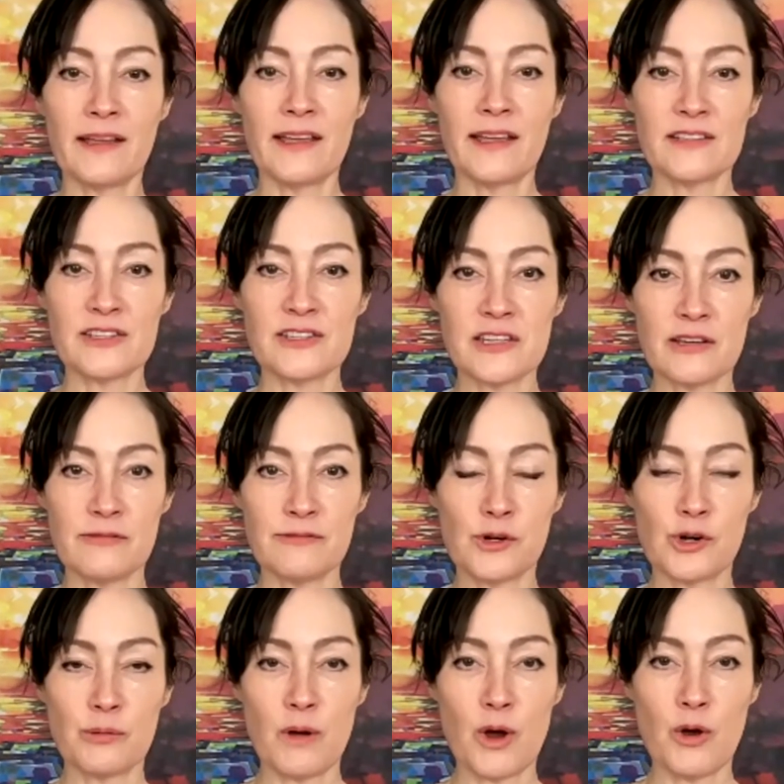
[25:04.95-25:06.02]
and sit for
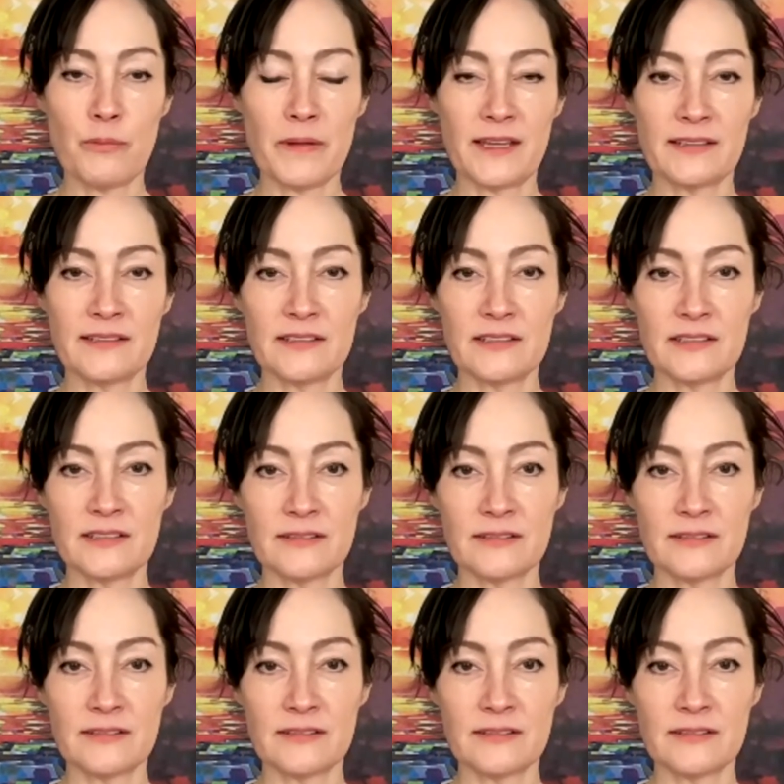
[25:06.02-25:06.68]
a moment.